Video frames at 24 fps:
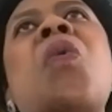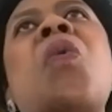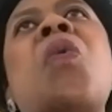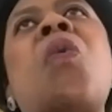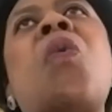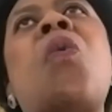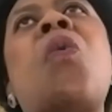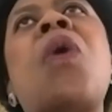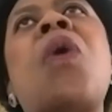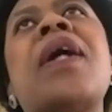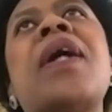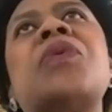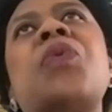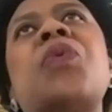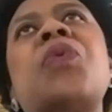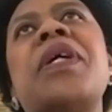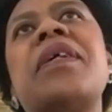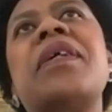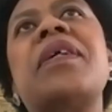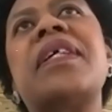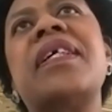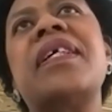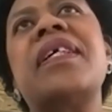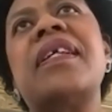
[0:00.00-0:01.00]
What we
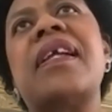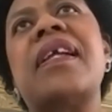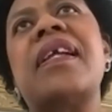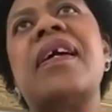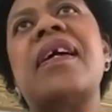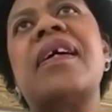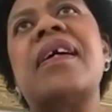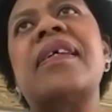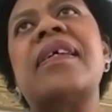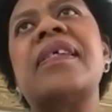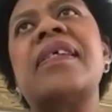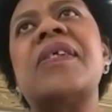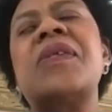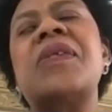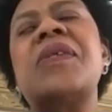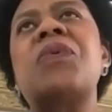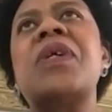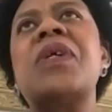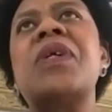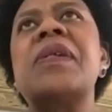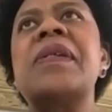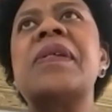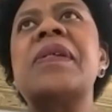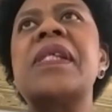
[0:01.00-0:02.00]
realized
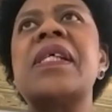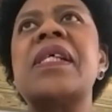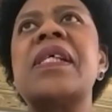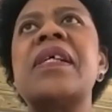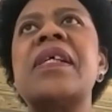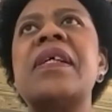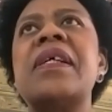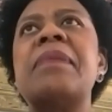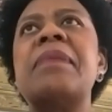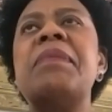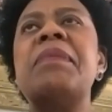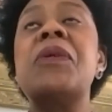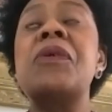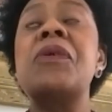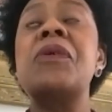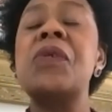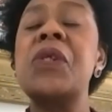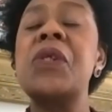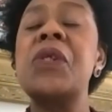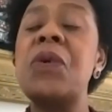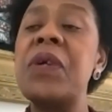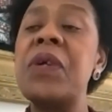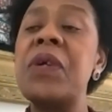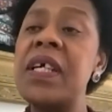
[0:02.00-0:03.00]
was because
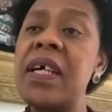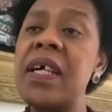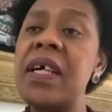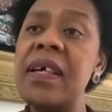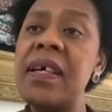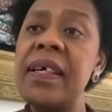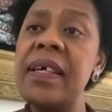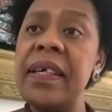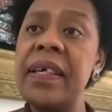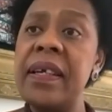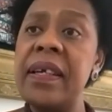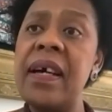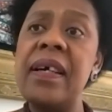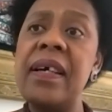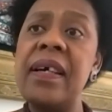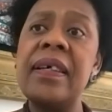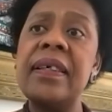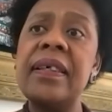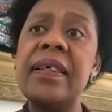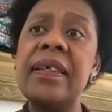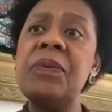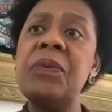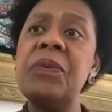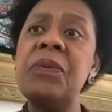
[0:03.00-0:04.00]
Gloria and I,